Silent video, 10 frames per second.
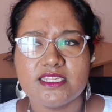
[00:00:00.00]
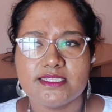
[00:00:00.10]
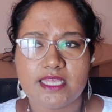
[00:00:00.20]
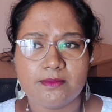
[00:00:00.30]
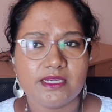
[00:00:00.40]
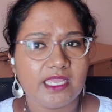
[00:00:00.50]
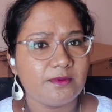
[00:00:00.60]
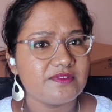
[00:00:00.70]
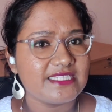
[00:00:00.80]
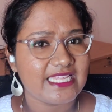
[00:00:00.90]
some type
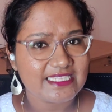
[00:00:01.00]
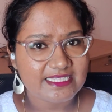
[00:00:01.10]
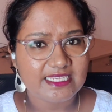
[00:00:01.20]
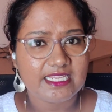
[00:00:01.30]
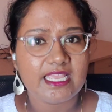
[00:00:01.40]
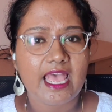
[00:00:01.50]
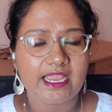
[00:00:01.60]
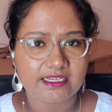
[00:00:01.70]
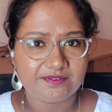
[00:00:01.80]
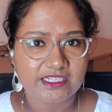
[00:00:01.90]
of sensory
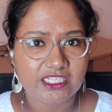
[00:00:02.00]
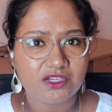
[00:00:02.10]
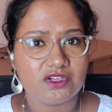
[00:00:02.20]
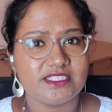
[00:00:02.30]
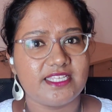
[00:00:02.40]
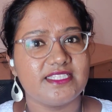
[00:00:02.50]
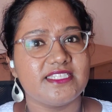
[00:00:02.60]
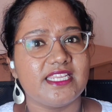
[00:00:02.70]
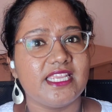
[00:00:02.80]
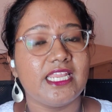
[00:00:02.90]
activity or sensory